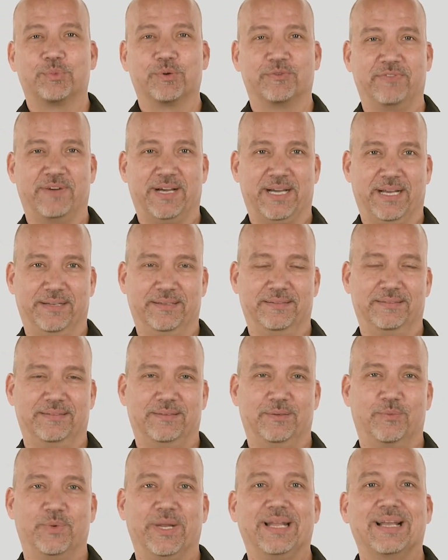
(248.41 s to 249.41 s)
will provide.
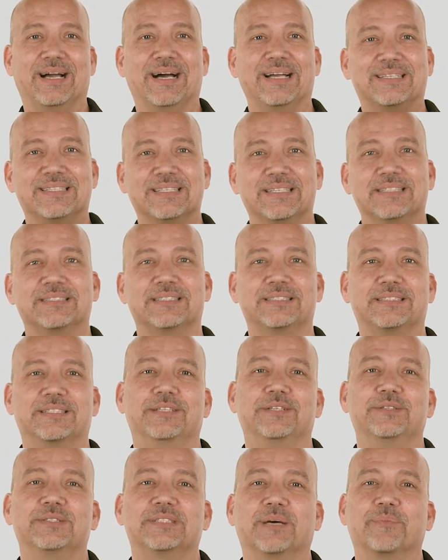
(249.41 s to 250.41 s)
When God tells us
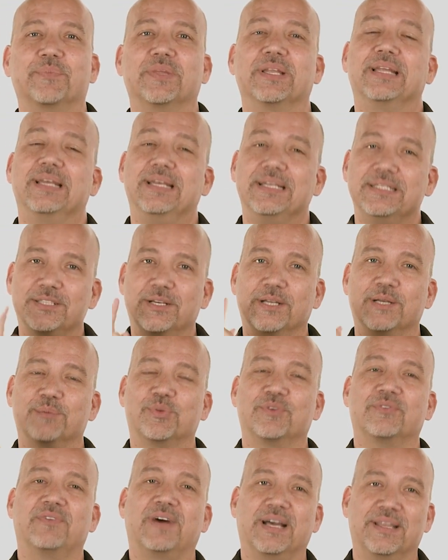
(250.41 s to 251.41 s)
to do something, He's going
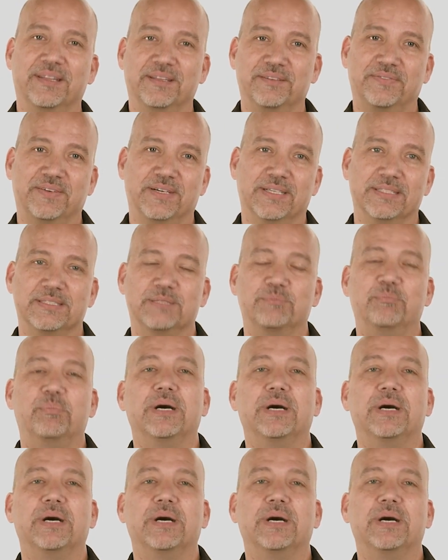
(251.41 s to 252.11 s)
to provide the funds.